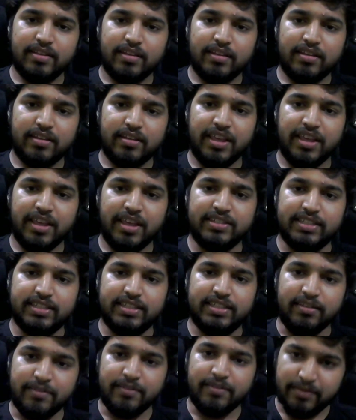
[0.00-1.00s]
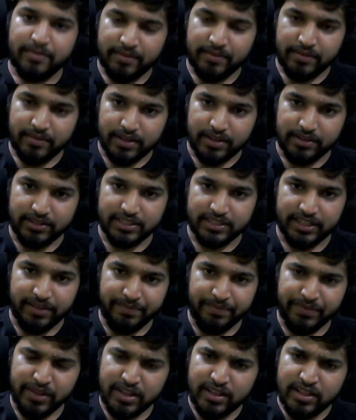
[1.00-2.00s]
equals C equals G.
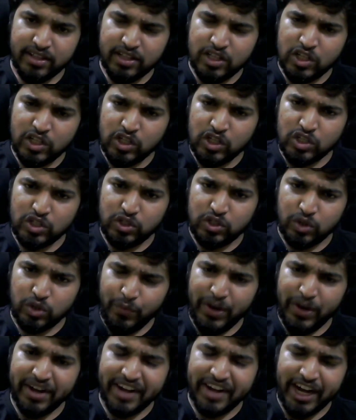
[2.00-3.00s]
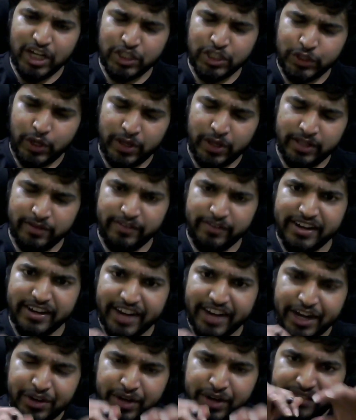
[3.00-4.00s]
So we'll try
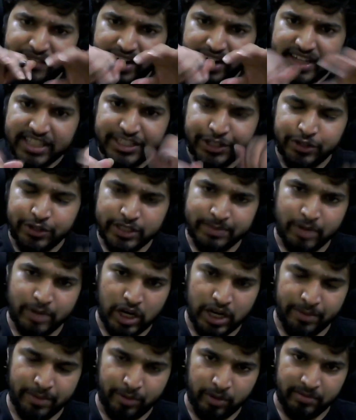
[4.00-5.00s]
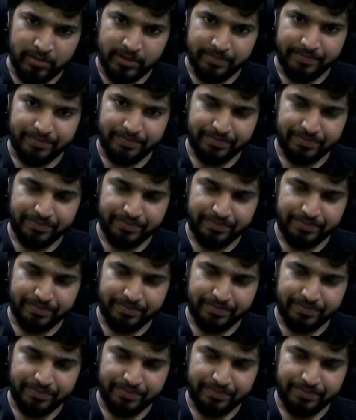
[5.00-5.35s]
to divide this into a smaller problem.